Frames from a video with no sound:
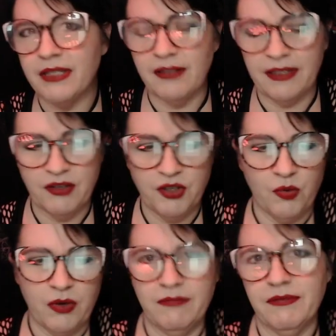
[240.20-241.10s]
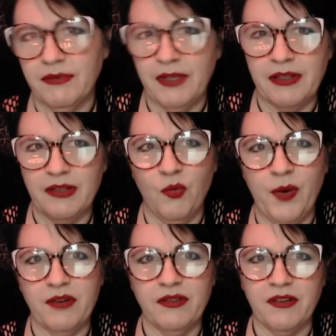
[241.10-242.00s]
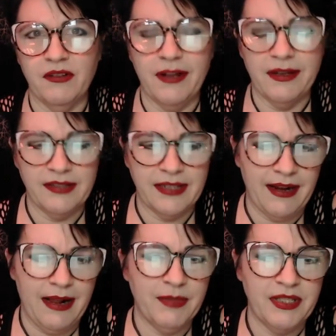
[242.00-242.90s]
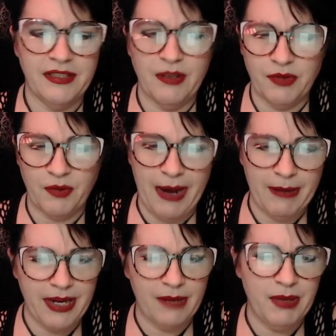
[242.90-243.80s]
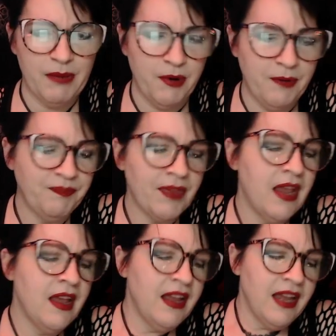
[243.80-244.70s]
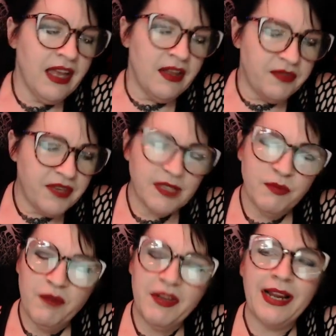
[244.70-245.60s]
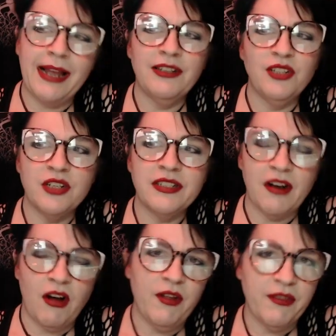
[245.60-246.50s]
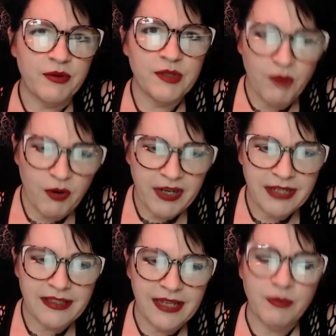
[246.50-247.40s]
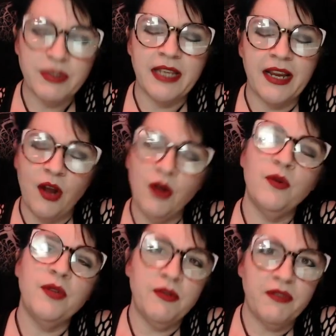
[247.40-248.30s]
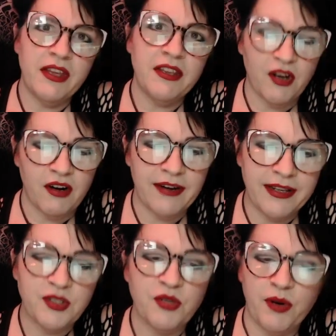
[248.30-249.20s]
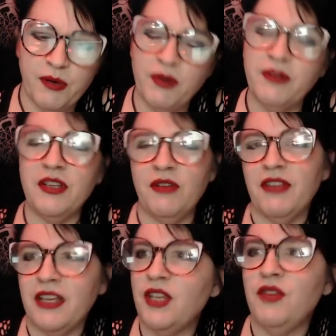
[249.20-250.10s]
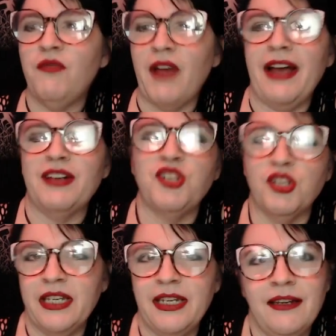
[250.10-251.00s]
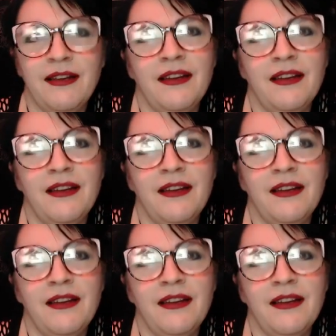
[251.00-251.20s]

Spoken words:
like the short, the weird little sitcom that's in there with the rabbit head people. This movie kind of looked at all those movies and was like, oh, you think you're inscrutable? You think you've actually